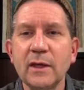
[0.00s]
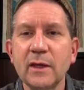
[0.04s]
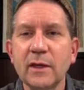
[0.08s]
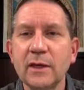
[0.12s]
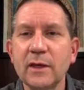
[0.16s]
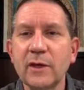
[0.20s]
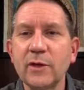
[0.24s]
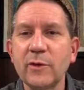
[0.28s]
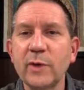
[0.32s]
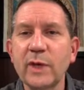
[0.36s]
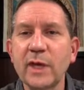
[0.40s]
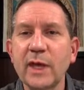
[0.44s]

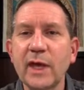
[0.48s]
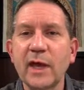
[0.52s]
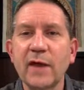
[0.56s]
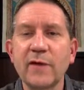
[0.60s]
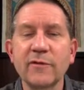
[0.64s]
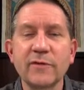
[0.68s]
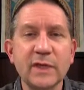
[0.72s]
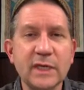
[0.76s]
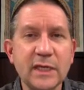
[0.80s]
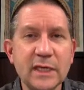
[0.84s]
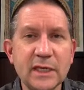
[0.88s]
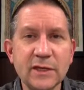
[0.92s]
Here we
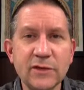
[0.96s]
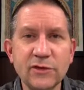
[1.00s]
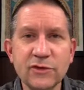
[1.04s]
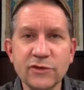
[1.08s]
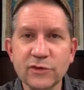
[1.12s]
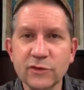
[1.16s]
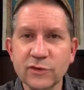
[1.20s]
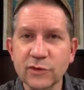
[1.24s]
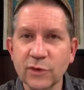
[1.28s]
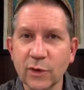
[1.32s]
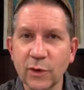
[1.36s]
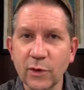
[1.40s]
have
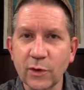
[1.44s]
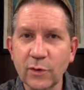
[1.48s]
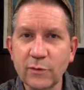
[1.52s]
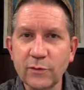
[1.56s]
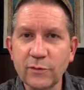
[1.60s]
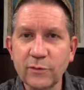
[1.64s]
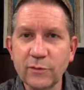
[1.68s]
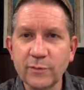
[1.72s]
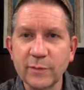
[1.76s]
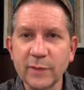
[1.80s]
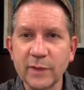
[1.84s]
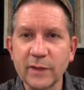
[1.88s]
ish
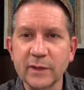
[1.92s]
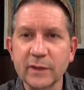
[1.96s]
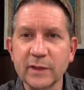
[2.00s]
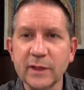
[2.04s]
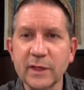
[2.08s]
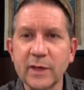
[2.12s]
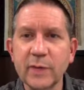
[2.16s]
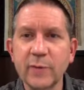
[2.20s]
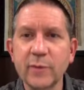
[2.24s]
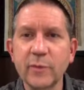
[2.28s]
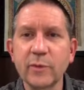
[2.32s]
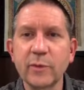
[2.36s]
tov, and the
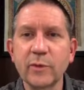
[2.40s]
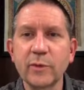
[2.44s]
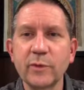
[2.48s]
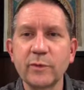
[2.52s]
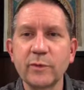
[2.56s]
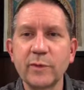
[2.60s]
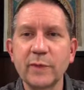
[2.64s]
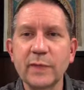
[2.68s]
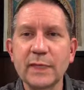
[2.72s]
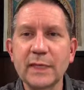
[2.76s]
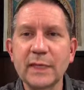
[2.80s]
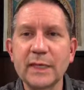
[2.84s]
Hebrew
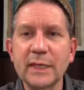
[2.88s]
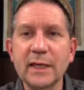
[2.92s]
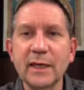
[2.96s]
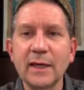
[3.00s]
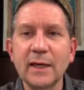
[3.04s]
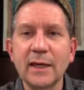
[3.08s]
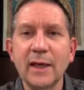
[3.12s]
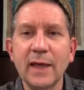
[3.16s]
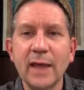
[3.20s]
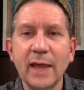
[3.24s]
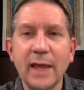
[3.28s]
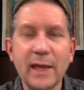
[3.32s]
would be
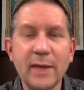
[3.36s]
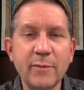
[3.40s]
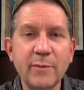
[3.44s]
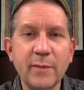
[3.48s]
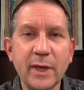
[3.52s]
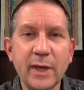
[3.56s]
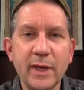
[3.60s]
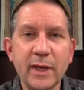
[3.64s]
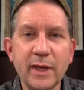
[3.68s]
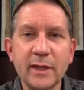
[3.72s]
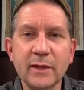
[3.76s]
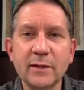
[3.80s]
a
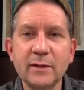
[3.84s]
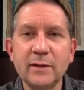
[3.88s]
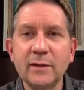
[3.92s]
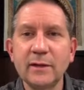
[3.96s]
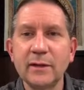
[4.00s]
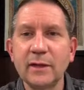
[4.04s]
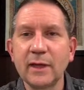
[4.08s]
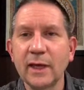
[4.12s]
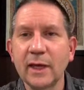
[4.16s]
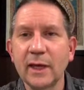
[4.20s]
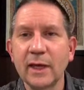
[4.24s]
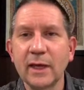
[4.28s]

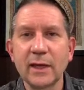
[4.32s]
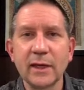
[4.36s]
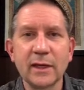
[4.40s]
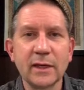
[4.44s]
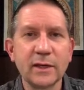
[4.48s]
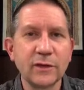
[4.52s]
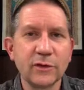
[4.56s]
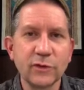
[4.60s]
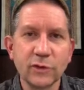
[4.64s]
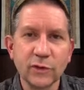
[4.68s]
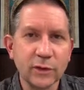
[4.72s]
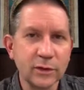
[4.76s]
man,
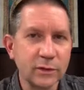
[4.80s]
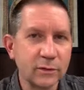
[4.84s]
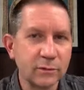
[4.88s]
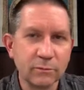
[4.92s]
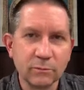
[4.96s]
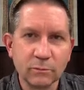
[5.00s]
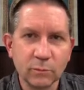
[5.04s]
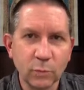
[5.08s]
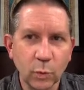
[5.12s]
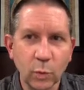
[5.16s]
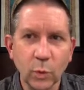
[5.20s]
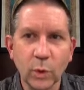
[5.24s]
a
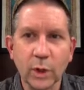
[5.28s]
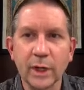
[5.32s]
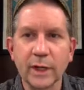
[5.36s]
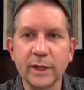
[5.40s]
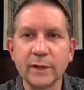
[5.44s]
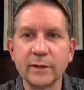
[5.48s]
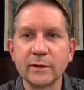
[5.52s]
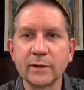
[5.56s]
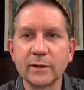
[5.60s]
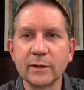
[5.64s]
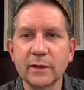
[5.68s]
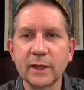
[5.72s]
good
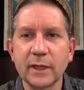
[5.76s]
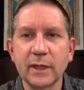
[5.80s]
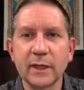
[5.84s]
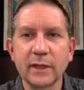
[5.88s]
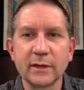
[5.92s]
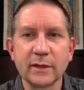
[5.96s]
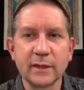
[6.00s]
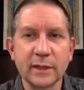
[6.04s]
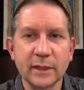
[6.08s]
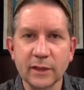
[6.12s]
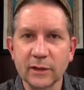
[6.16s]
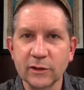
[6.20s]
one,
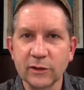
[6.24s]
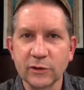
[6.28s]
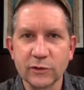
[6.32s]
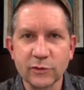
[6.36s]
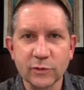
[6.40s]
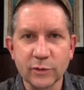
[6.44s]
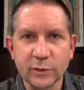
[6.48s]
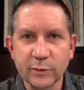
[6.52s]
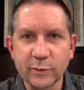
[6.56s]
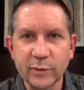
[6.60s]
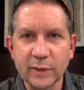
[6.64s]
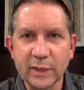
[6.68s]
and
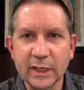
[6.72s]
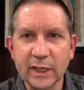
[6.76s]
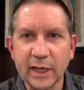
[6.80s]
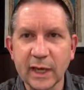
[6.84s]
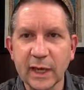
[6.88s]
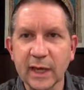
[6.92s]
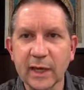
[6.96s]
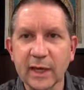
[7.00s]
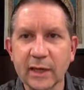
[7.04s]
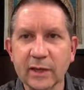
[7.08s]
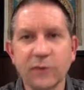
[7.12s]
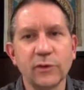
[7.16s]
English would be
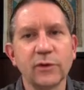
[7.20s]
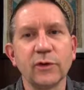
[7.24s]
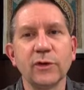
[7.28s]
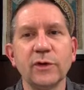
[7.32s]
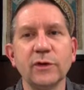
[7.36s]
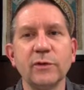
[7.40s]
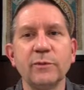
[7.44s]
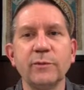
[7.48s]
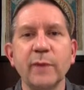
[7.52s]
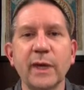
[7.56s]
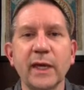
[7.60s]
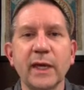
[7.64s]
a
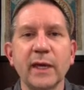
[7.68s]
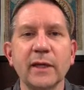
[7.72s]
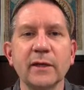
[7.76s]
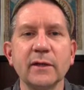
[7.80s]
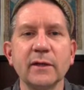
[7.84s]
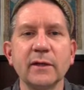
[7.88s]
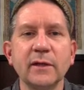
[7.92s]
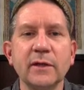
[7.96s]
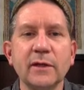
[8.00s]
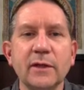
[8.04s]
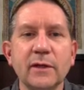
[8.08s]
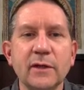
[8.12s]
good man.
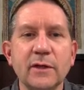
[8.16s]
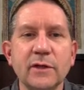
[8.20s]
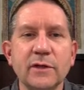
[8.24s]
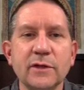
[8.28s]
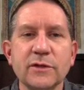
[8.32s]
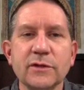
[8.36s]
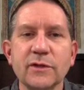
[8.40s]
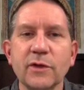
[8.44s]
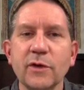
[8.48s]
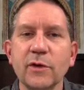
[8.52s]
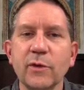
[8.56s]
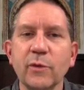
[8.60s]

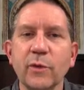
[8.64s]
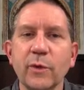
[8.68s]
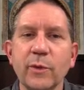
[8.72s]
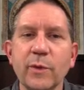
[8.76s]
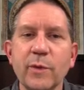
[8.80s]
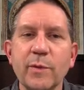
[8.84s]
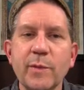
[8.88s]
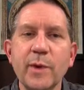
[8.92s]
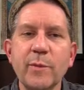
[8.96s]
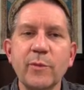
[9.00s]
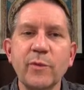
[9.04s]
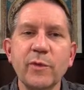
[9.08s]
So we're
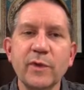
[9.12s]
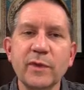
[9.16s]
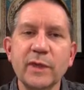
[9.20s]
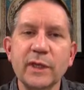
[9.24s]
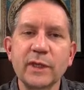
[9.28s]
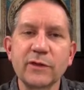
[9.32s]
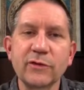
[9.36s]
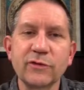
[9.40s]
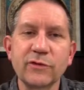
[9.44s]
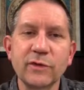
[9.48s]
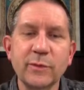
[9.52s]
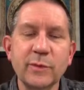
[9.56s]
remembering
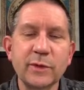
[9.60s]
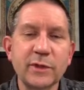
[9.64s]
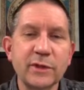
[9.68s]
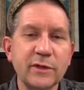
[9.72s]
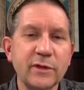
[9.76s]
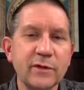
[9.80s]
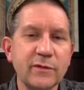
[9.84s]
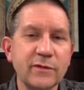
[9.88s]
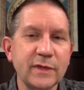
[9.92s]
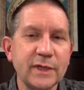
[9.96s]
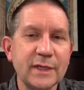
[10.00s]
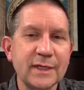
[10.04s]
that
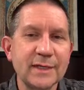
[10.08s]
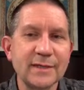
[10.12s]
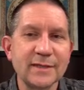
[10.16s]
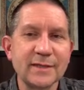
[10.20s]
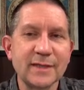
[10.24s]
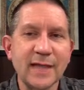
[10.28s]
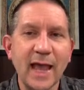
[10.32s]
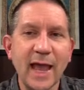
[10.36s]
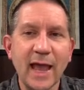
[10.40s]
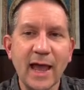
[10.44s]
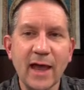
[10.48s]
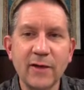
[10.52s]
attributive
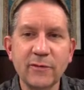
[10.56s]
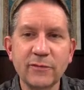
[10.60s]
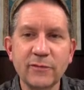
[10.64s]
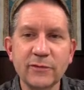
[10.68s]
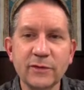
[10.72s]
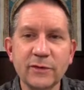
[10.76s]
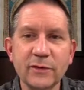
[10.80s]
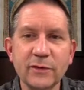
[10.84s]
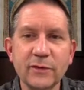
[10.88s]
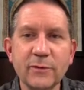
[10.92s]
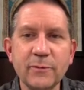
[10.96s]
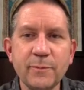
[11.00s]
is
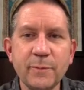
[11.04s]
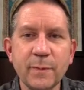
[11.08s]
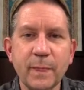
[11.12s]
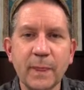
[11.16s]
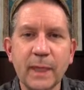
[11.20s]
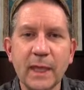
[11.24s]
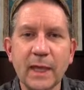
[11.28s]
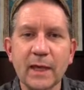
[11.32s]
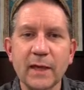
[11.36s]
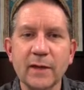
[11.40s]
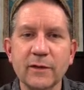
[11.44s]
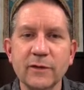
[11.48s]
after,
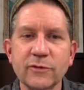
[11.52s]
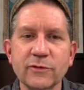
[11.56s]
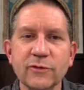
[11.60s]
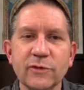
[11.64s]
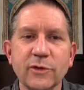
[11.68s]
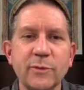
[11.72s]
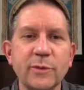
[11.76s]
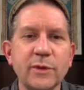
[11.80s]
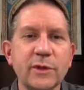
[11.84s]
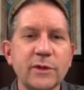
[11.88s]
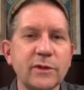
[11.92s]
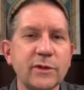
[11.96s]
and
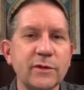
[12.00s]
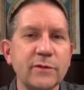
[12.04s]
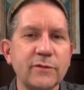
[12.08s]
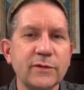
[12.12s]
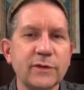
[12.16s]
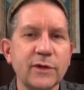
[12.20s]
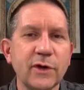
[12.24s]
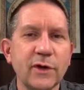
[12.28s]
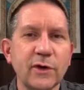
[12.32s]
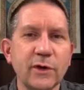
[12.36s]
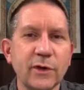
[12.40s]
attributives are